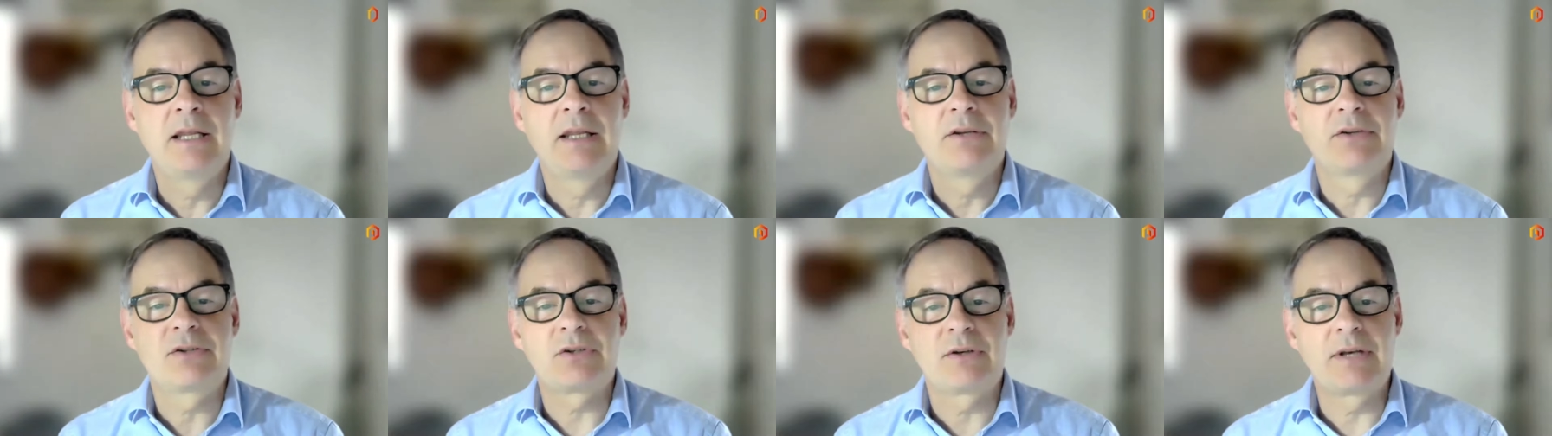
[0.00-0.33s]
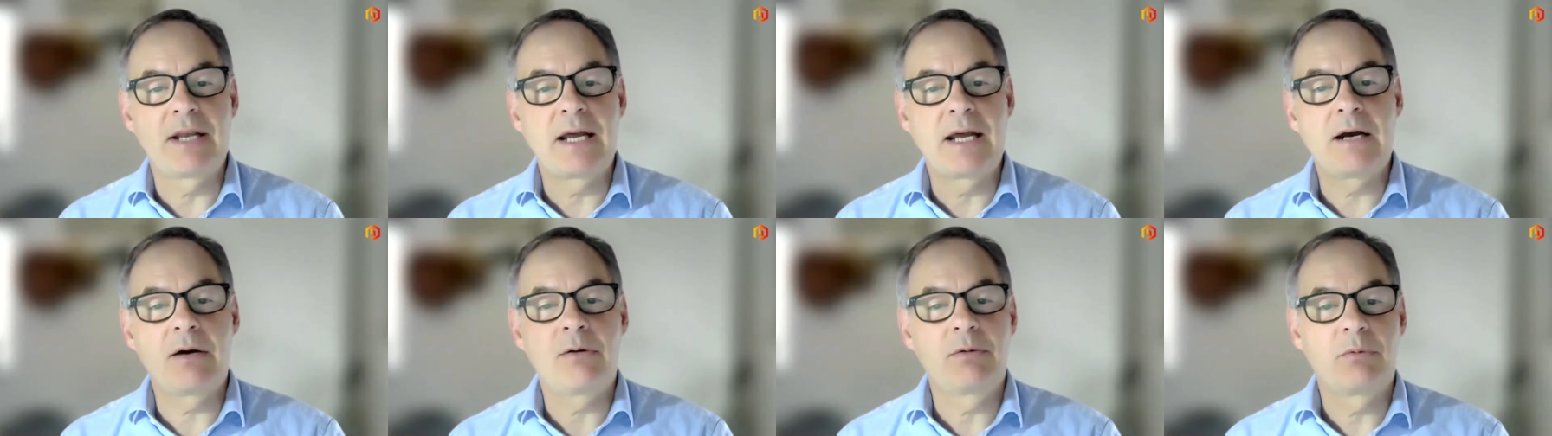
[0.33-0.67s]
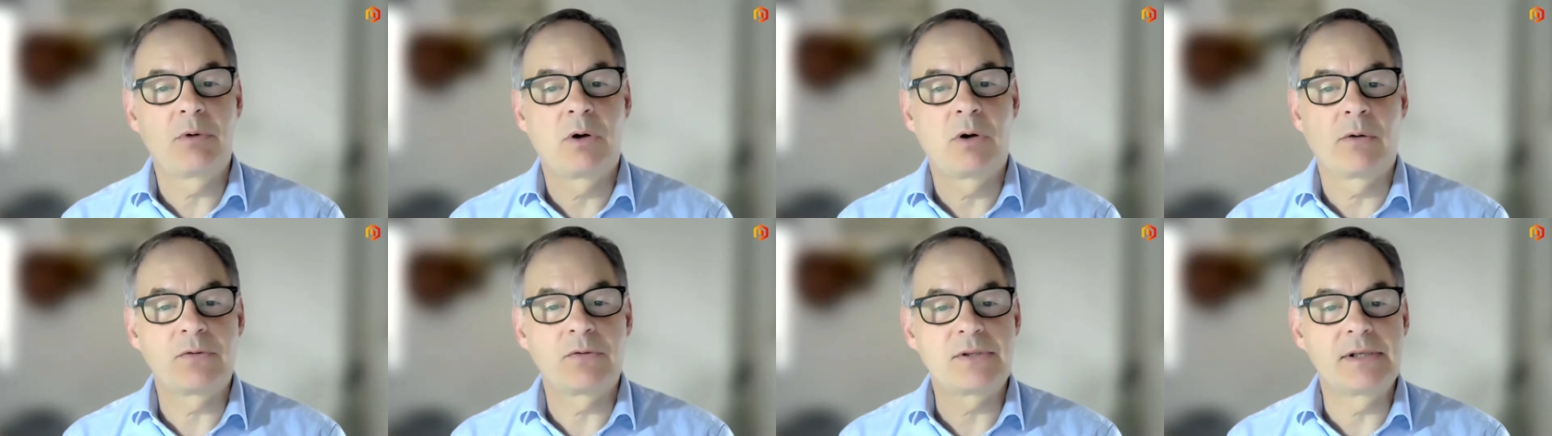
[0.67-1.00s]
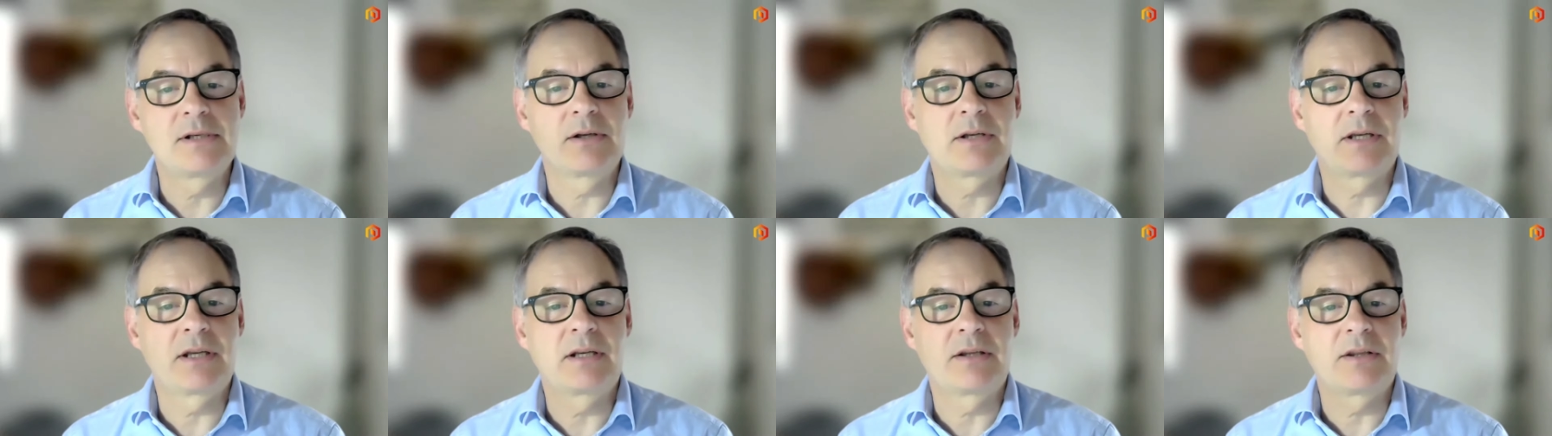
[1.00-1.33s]
So now
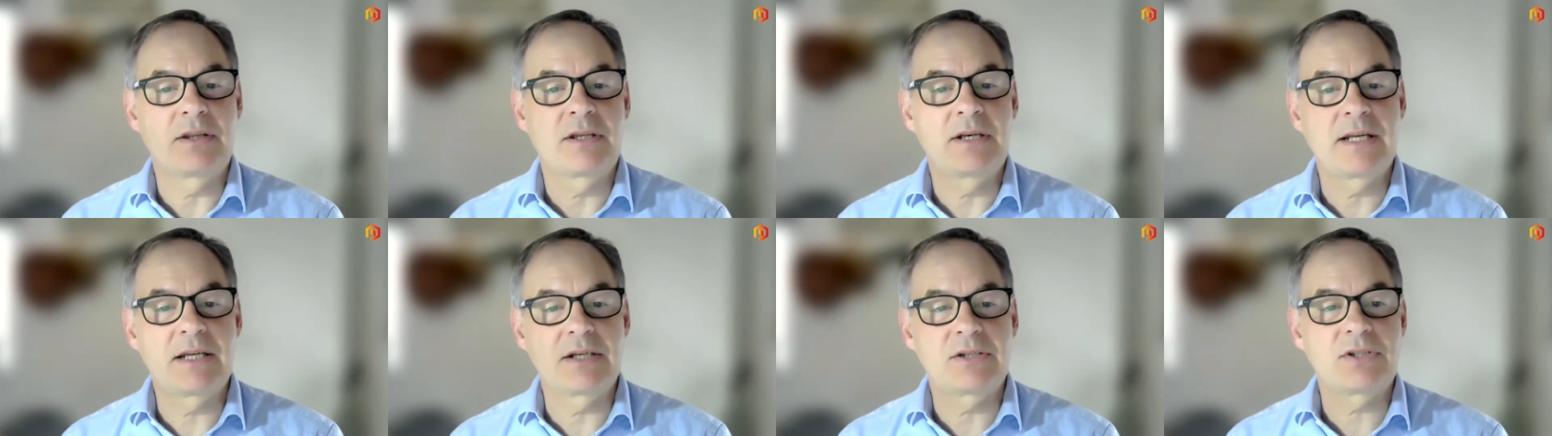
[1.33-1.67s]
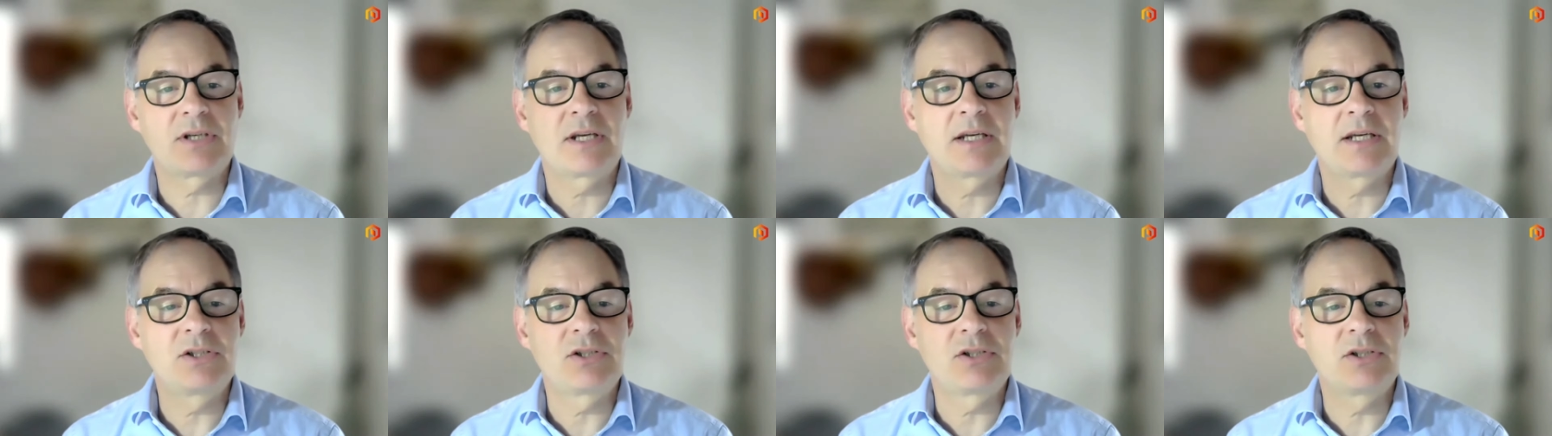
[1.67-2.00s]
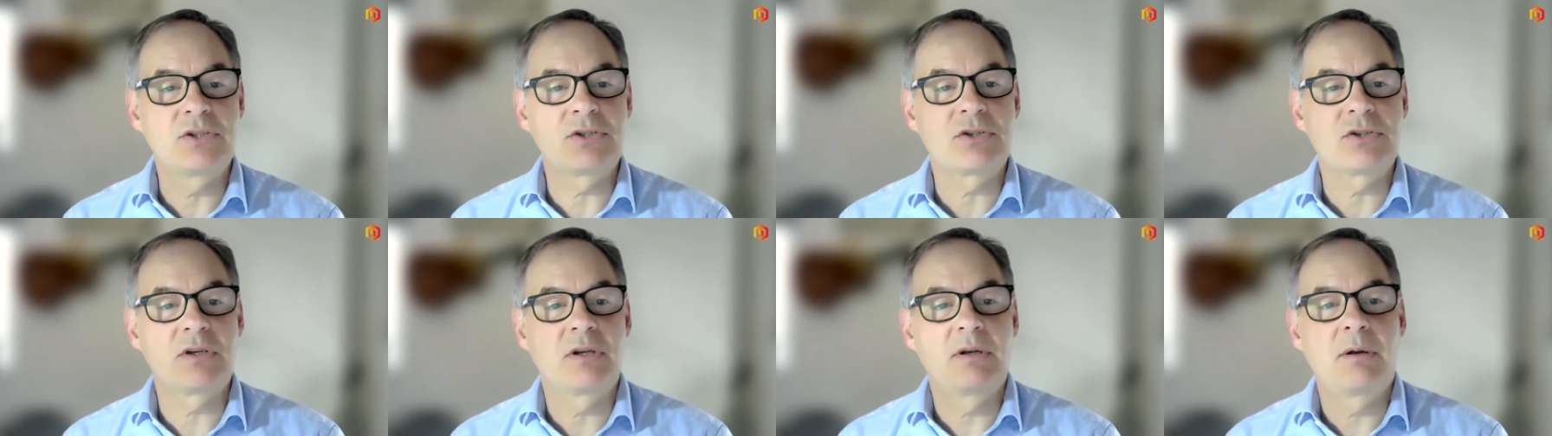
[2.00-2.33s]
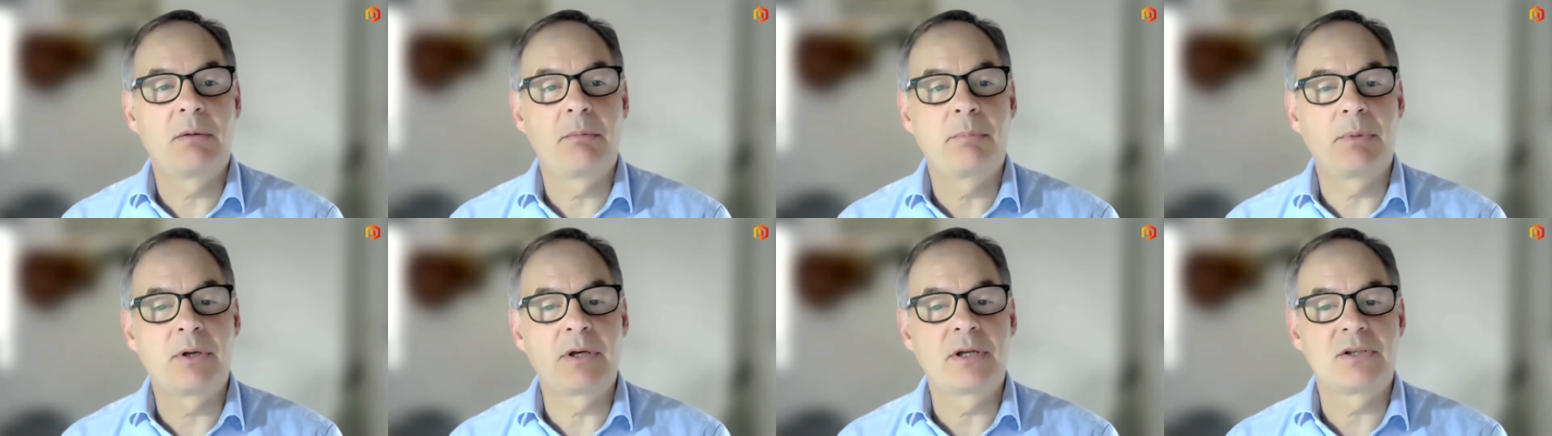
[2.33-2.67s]
obviously looking at the next stages,
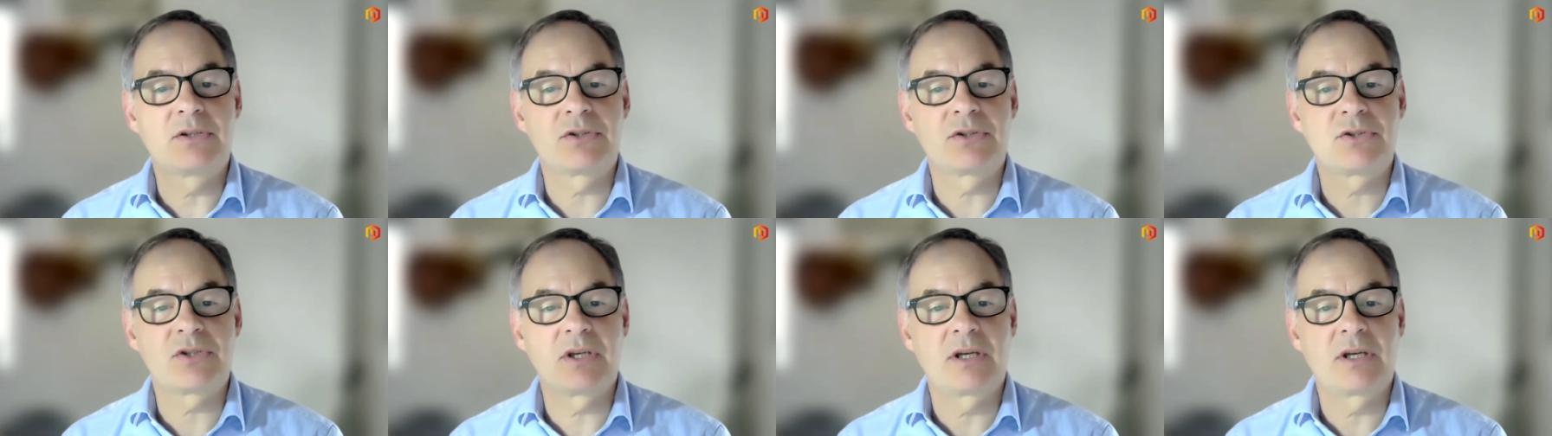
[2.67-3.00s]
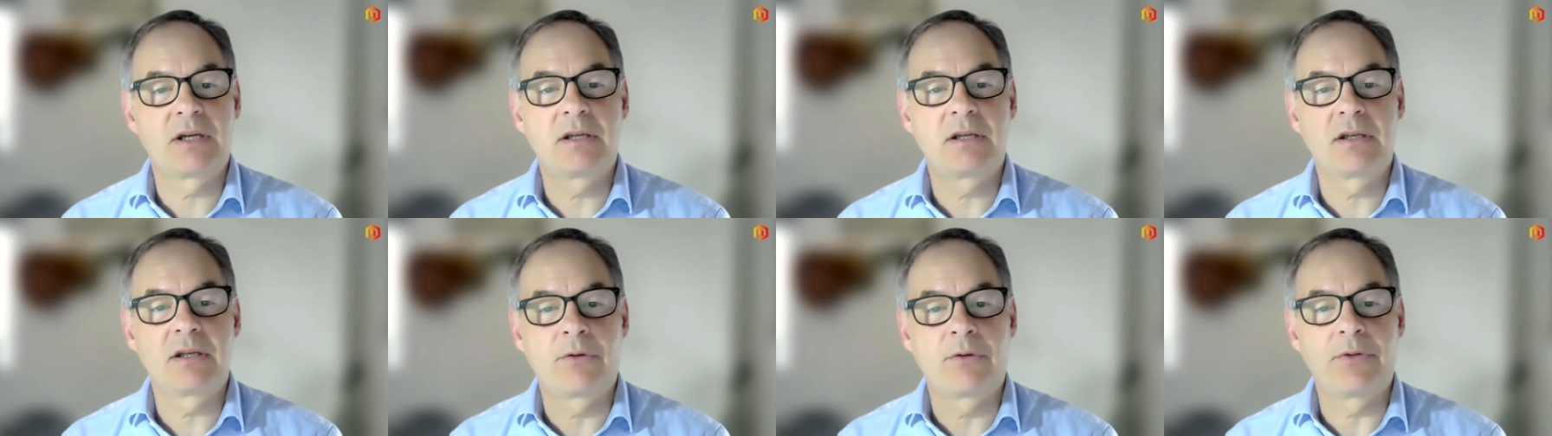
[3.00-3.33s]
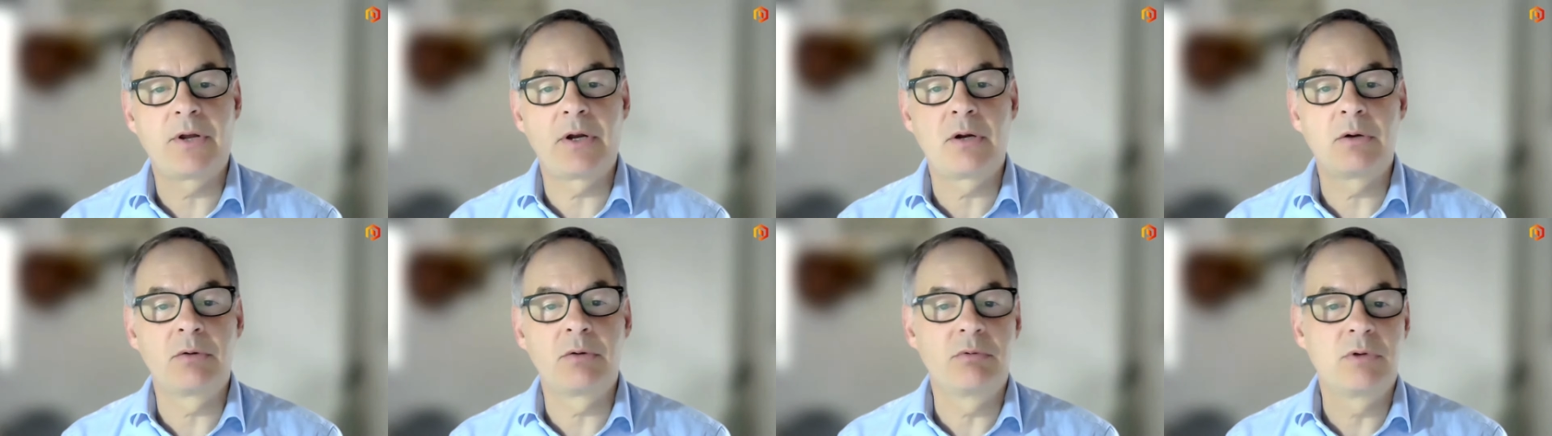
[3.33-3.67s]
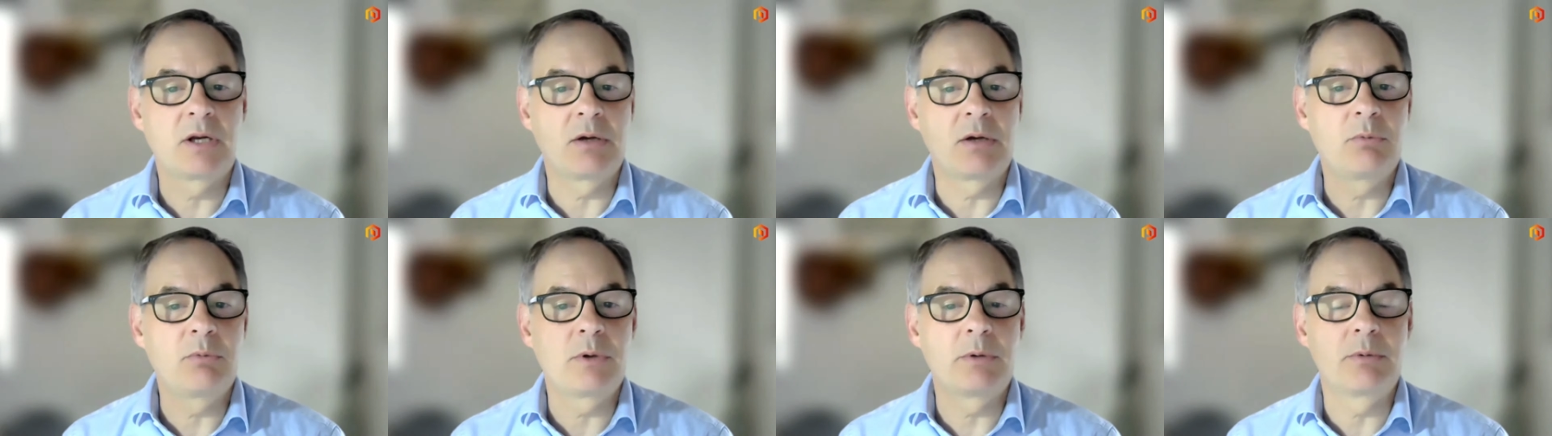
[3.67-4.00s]
but it's uh, although you
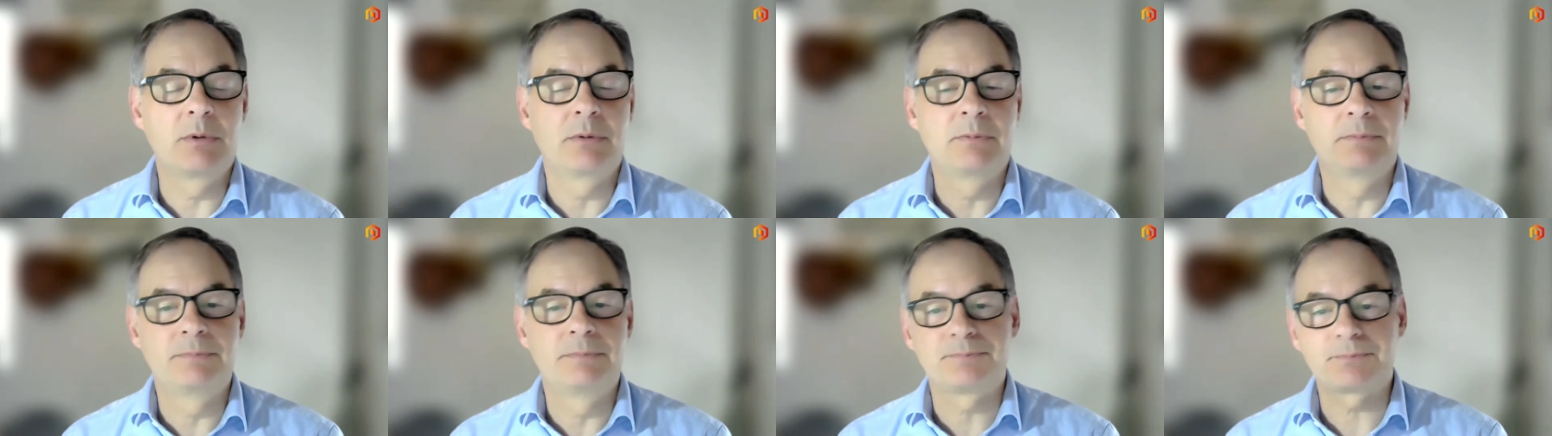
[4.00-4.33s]
know we will